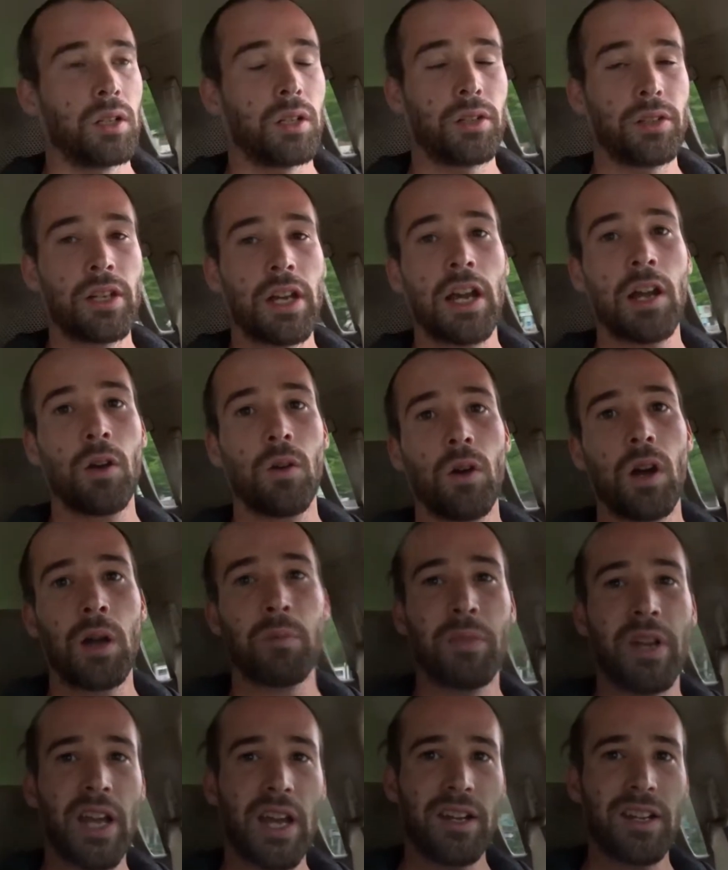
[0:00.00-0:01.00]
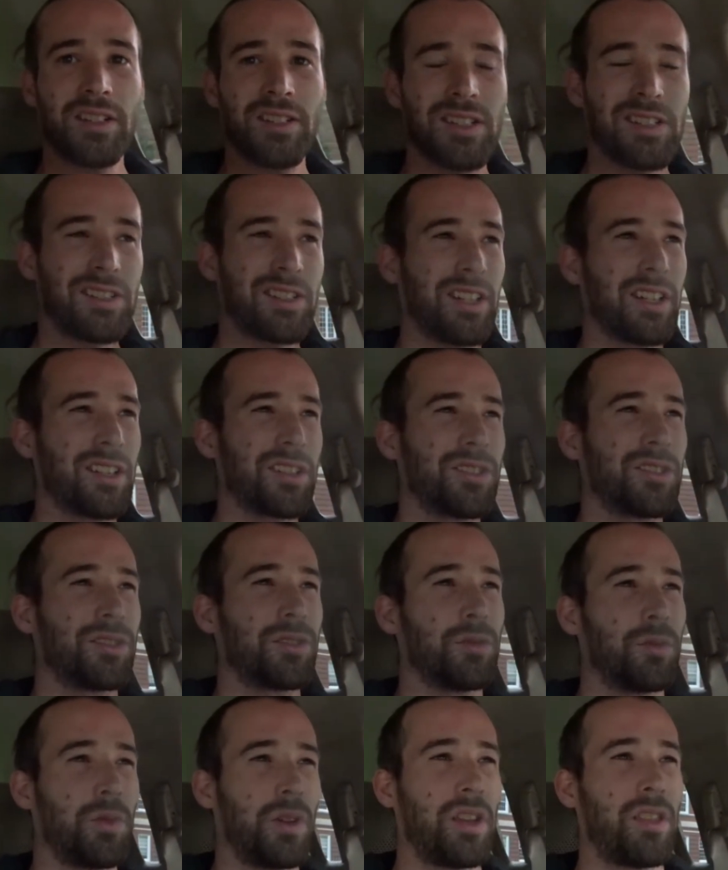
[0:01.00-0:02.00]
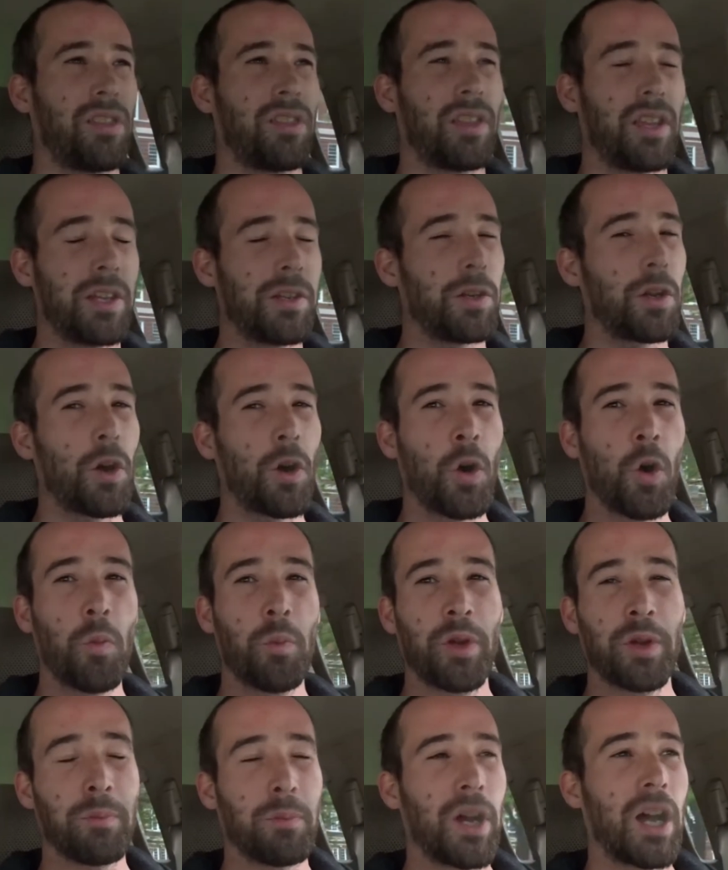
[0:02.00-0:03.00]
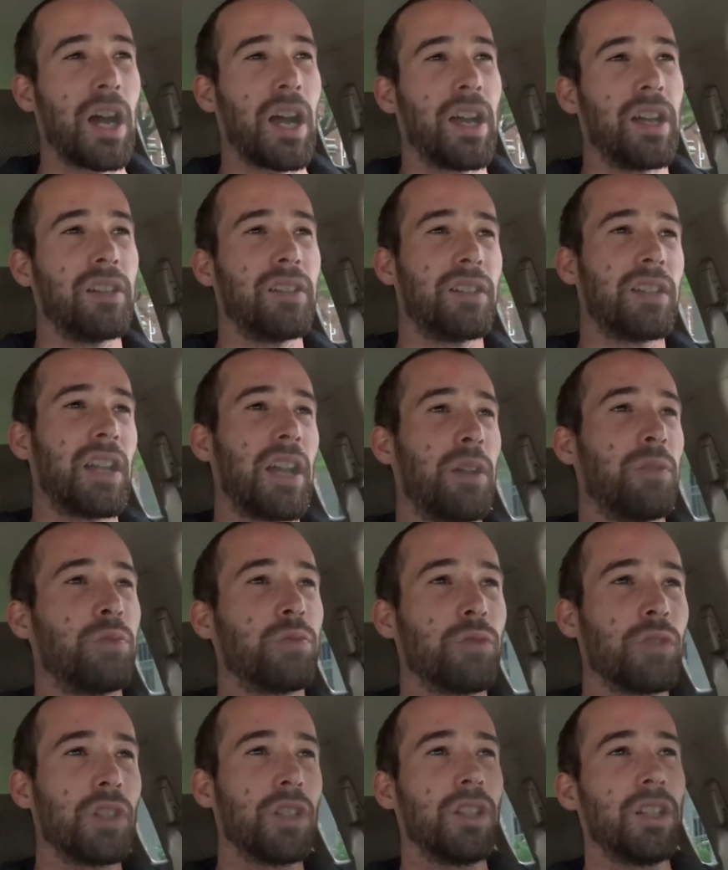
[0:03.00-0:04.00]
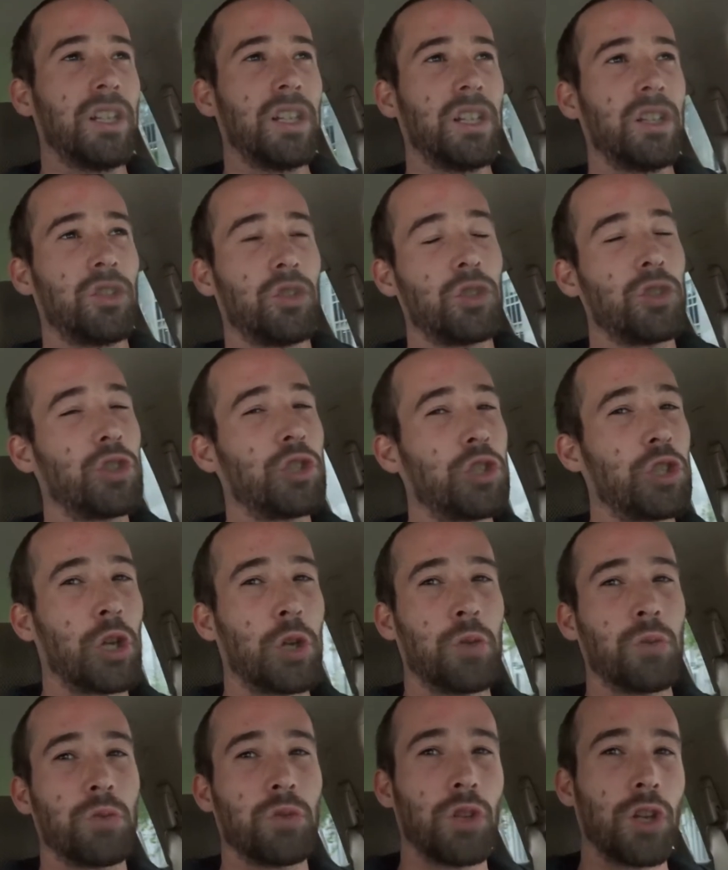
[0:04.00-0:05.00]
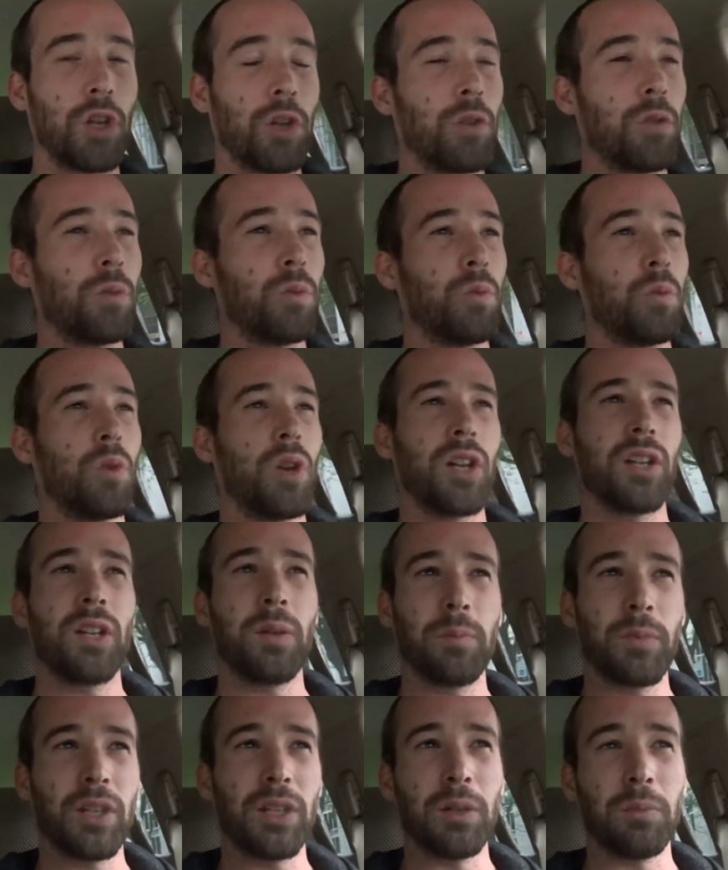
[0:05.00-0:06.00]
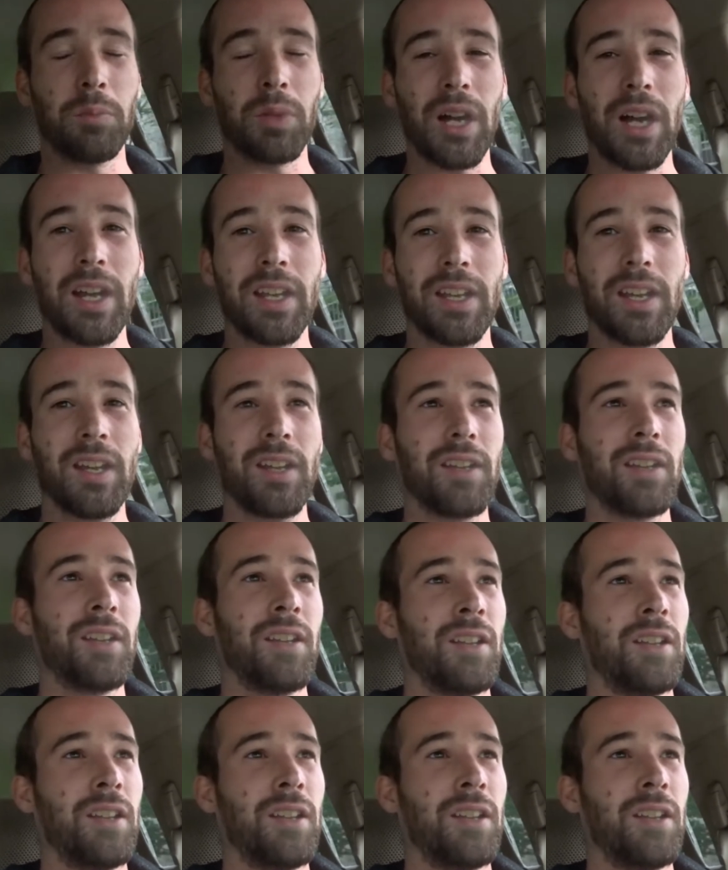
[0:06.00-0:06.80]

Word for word: Now, I'm headed to Dick's with an open mind. I really don't know what I'm gonna buy yet.